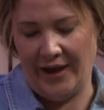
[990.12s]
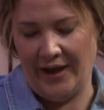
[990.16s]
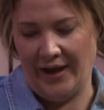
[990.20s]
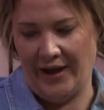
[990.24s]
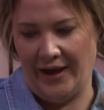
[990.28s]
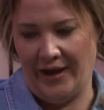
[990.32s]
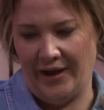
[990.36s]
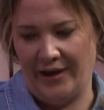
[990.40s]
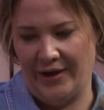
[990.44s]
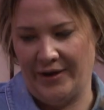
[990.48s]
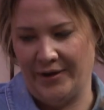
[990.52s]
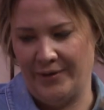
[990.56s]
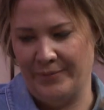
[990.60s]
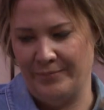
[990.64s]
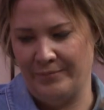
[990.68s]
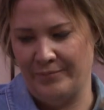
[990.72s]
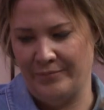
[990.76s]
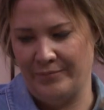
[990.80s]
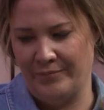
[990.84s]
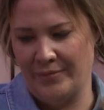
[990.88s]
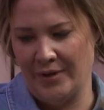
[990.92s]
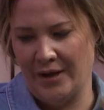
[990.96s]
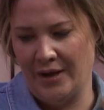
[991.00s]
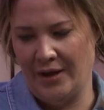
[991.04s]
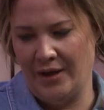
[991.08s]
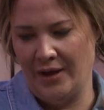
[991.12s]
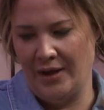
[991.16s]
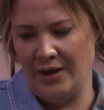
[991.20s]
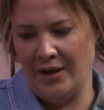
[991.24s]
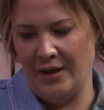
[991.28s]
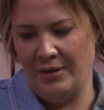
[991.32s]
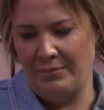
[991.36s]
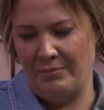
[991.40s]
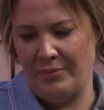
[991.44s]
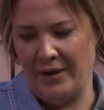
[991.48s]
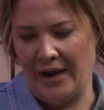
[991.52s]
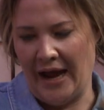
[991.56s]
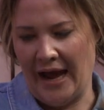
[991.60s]

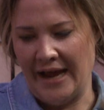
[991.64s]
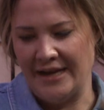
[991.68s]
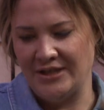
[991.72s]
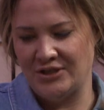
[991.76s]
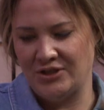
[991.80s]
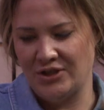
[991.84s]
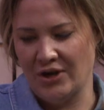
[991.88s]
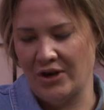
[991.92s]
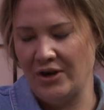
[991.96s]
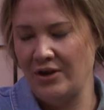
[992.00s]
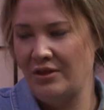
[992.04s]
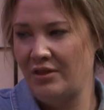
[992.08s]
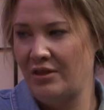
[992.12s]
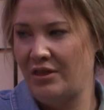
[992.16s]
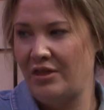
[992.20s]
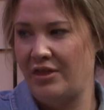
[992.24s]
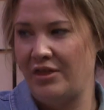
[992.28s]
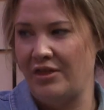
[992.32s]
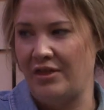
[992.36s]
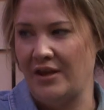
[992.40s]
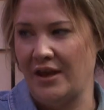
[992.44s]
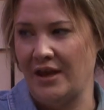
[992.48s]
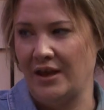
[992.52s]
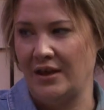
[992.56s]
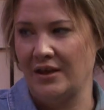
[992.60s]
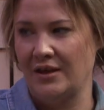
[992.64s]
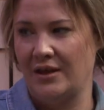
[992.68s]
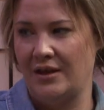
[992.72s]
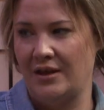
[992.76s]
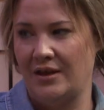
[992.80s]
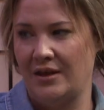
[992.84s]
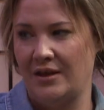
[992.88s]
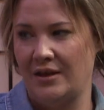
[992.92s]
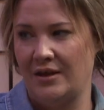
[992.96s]
But I don't think,